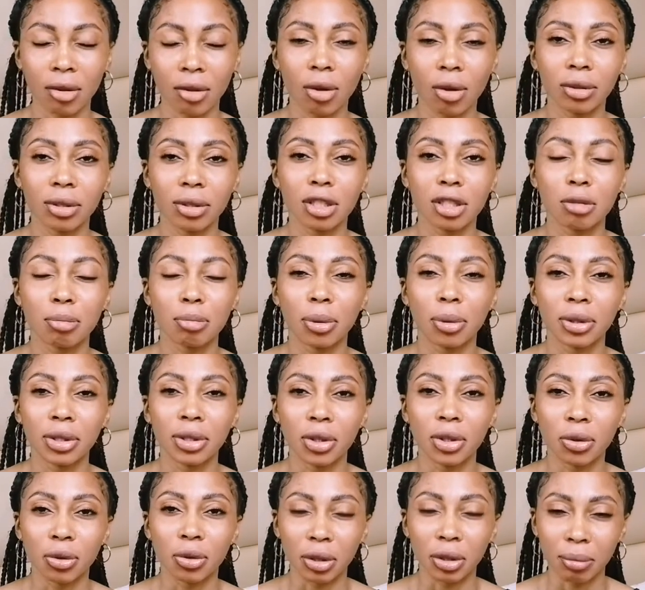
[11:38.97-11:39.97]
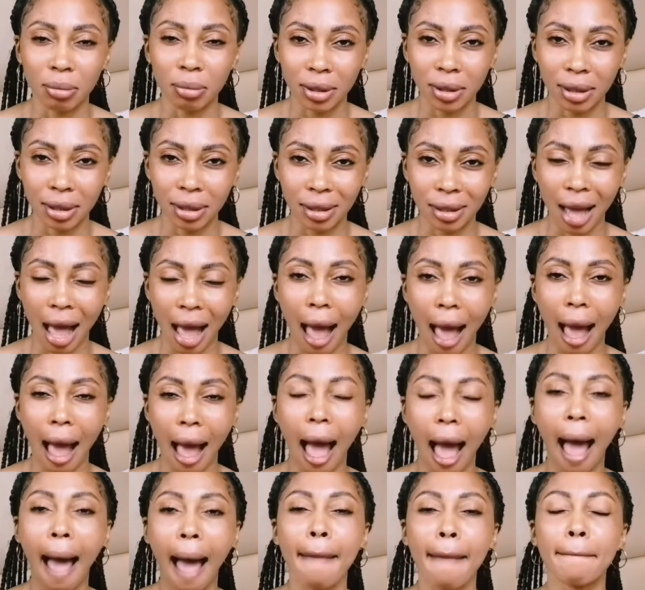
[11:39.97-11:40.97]
all these body creams
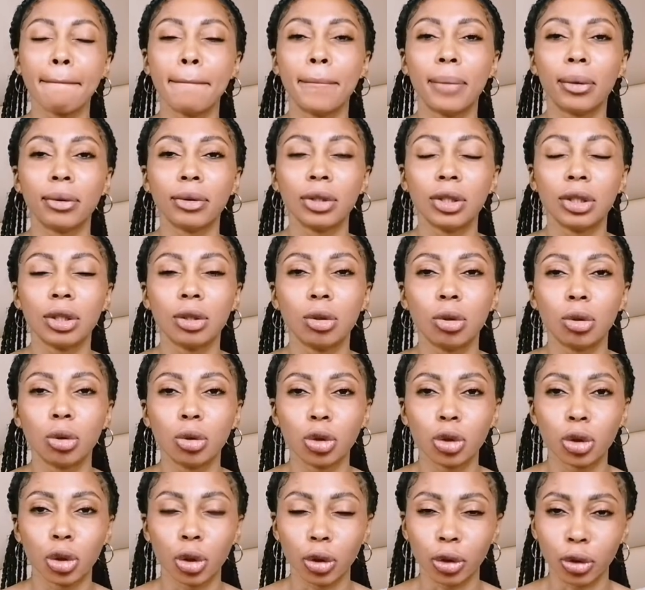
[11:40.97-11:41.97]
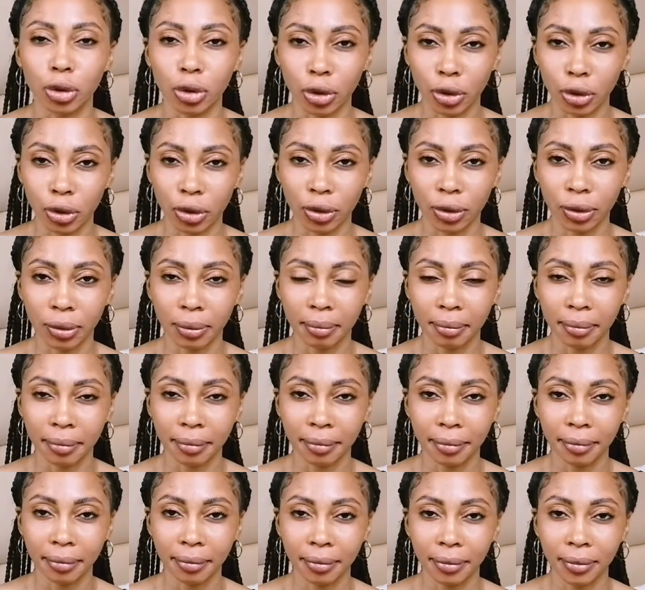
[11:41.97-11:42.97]
and body lotions
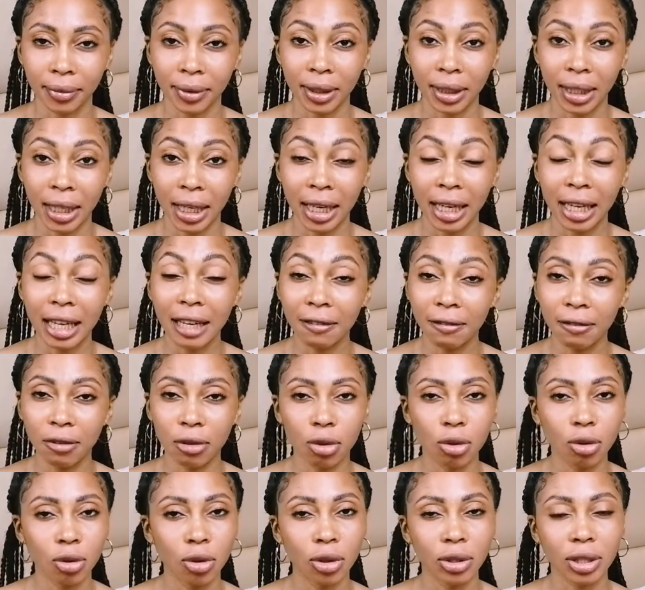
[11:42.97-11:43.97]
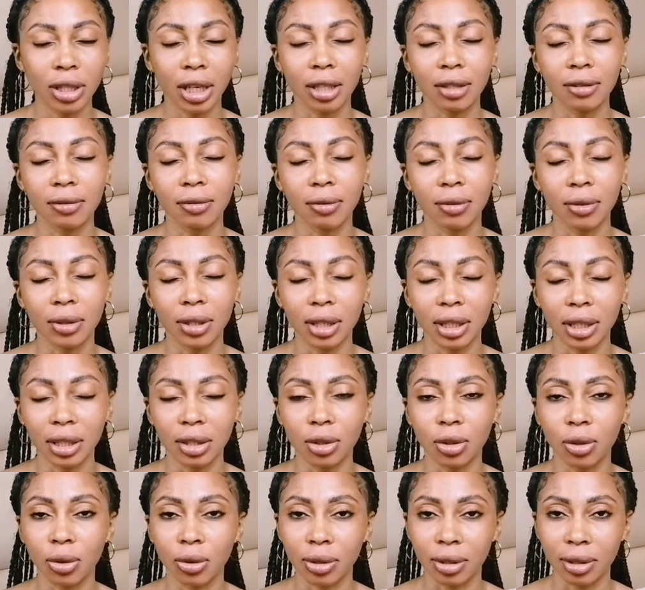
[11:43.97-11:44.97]
if you do not exfoliate
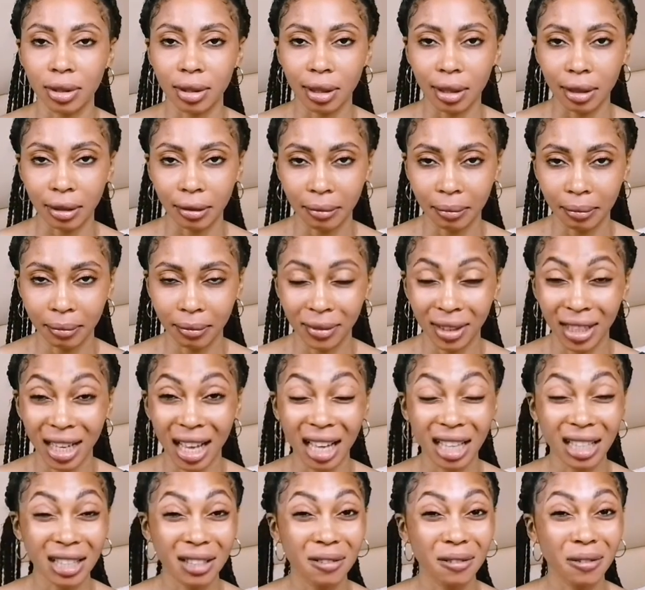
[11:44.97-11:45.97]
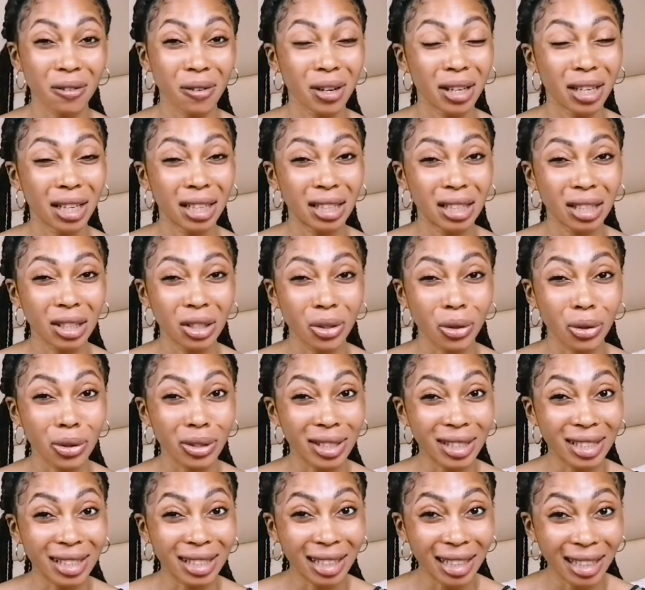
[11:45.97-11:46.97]
your skin. Exfoliating your
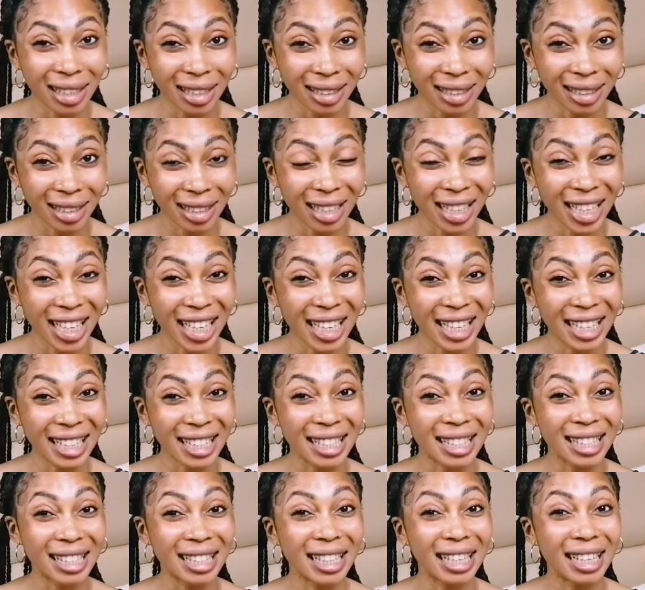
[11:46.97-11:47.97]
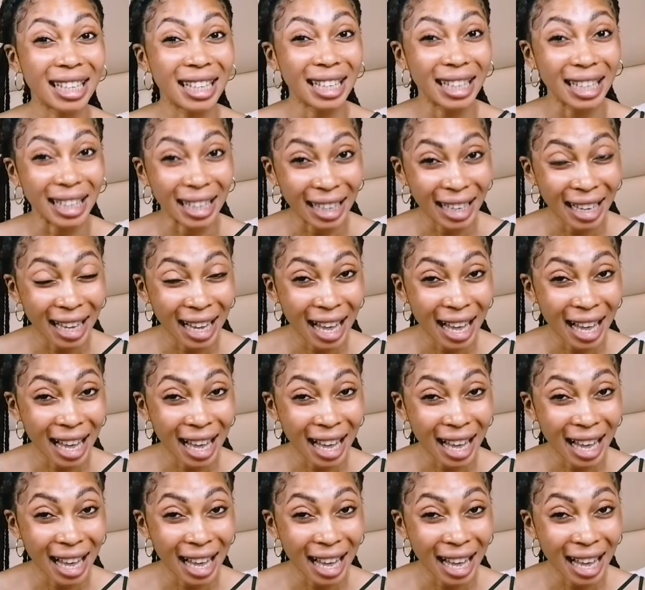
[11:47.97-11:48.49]
skin is key.